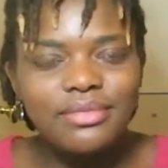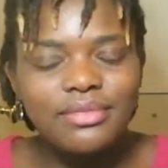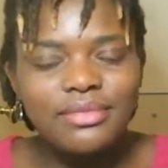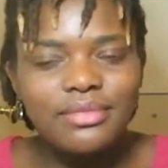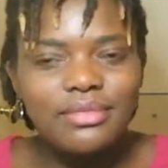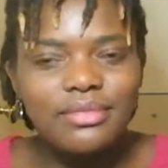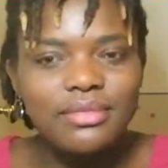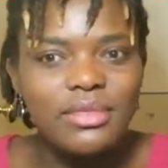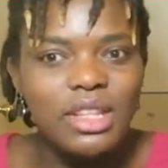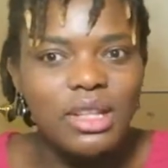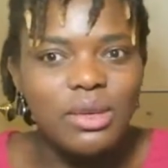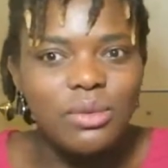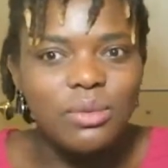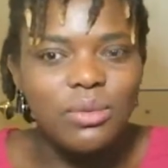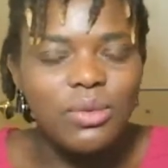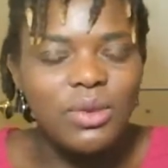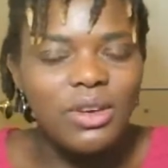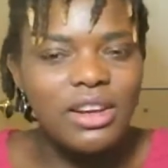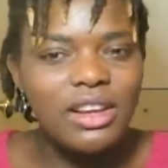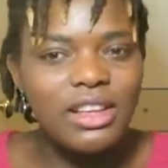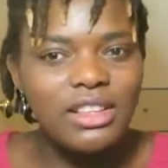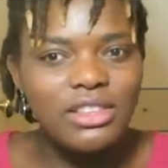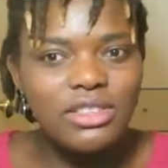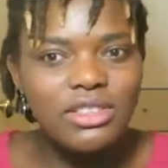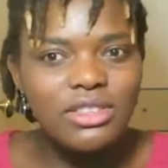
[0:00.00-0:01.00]

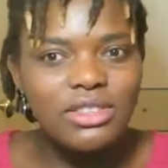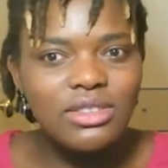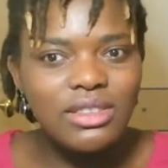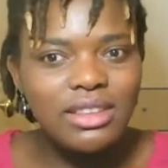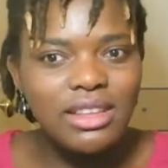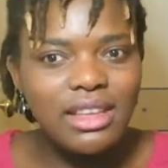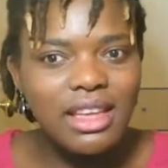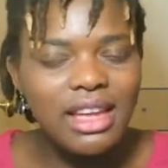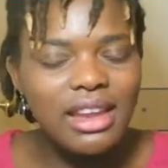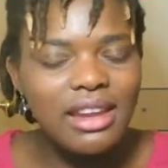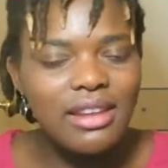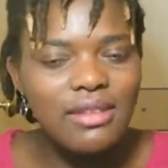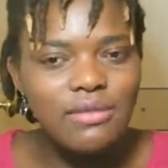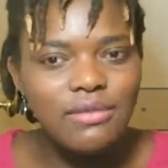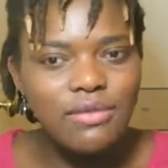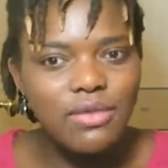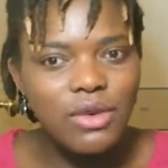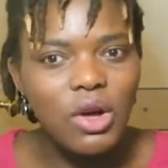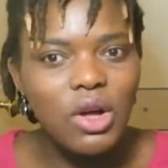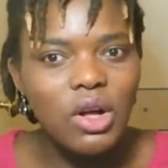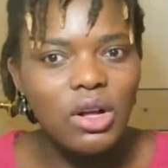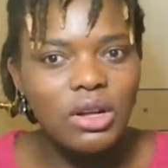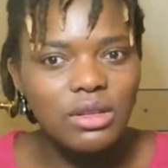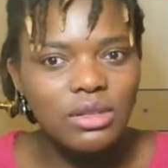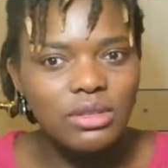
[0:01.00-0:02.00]
wanted to get
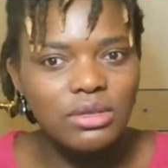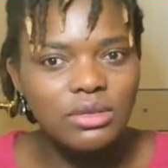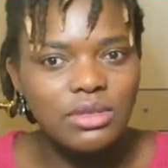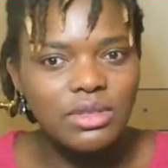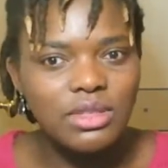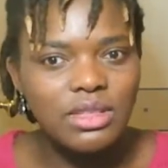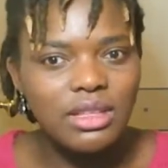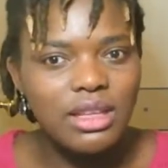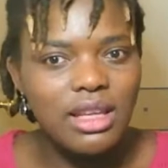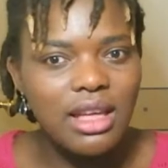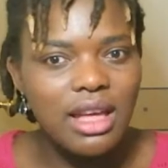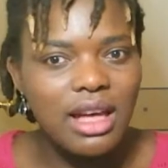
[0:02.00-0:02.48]
involved,